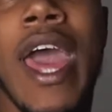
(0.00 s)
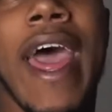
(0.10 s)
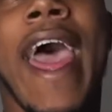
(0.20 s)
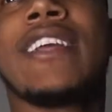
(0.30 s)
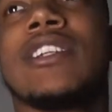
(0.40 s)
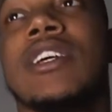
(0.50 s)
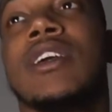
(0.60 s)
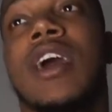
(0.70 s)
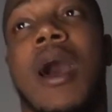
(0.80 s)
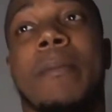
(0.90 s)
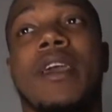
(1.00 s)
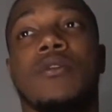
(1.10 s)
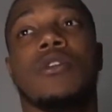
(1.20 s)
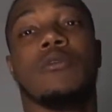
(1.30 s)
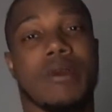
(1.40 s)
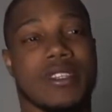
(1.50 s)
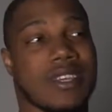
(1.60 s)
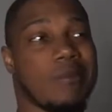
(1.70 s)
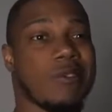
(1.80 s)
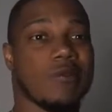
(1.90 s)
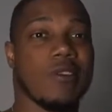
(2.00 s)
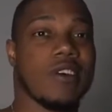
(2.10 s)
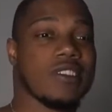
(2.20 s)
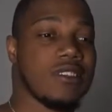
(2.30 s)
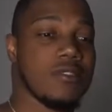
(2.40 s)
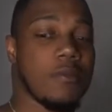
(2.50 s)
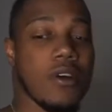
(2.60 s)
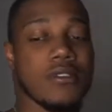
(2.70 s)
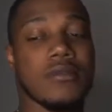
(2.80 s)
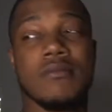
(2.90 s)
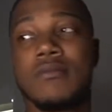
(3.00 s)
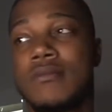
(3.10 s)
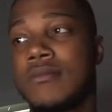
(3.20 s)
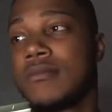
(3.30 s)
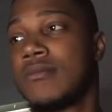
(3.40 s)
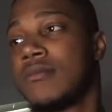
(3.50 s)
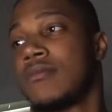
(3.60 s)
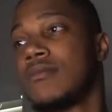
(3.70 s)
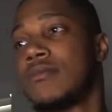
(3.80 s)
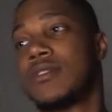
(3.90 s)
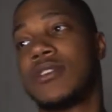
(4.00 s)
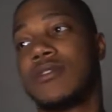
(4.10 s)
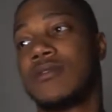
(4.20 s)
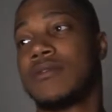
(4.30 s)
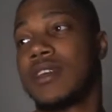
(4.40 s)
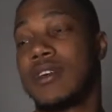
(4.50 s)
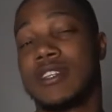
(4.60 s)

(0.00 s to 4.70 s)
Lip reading: Actually, I may do a little bit of salmon as well because I just bought some. So it was.